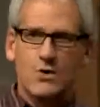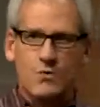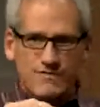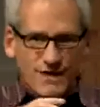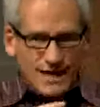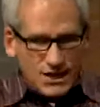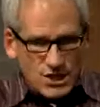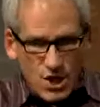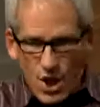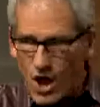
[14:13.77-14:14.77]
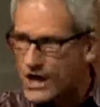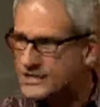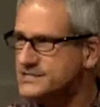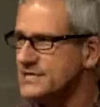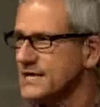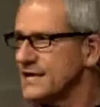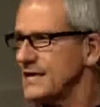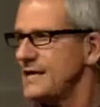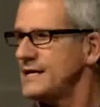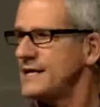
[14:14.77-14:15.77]
we've kind of lost
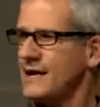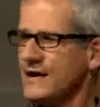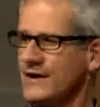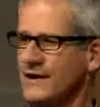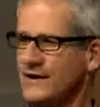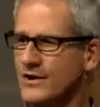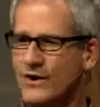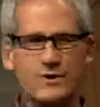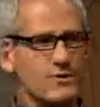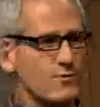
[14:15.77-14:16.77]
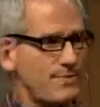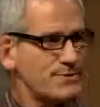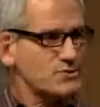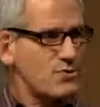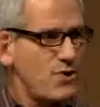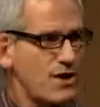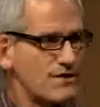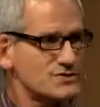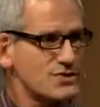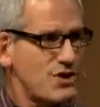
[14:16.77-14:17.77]
in our, our current repertoire
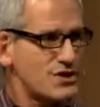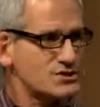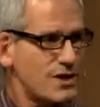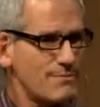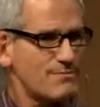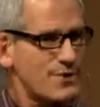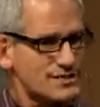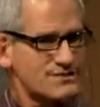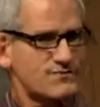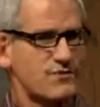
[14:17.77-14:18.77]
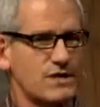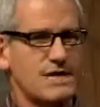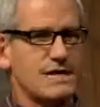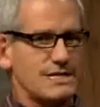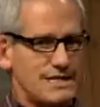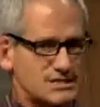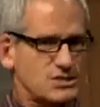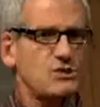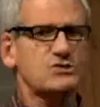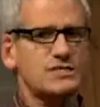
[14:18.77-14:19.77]
of songs. So I'm pressing for let's
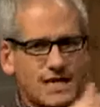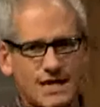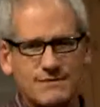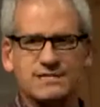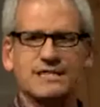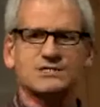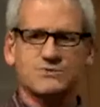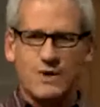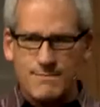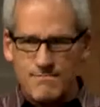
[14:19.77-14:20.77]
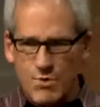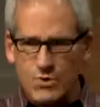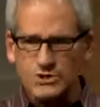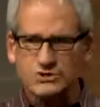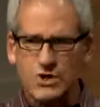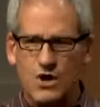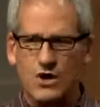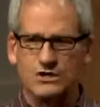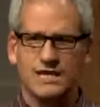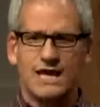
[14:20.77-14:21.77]
use the hymns and let's write more
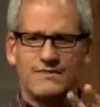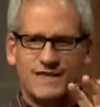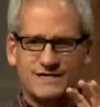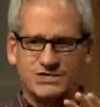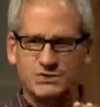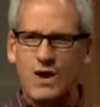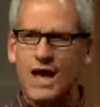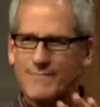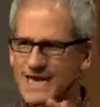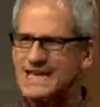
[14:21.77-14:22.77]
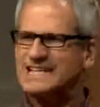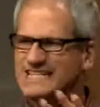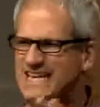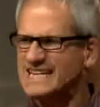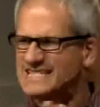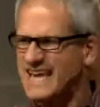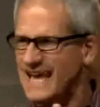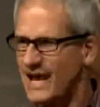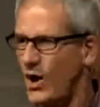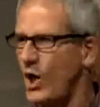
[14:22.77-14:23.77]
songs that describe in
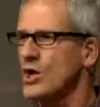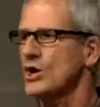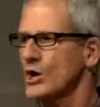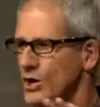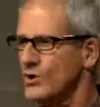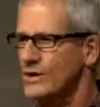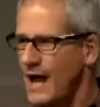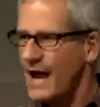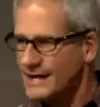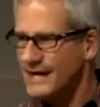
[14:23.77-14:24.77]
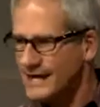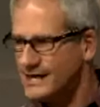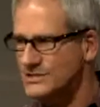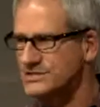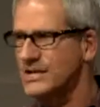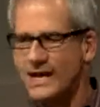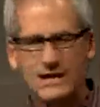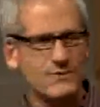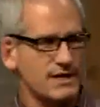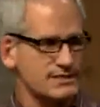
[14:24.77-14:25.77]
detail who God is
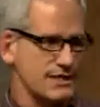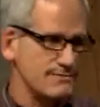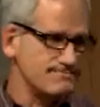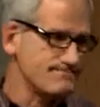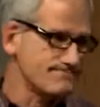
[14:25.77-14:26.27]
and what He's done.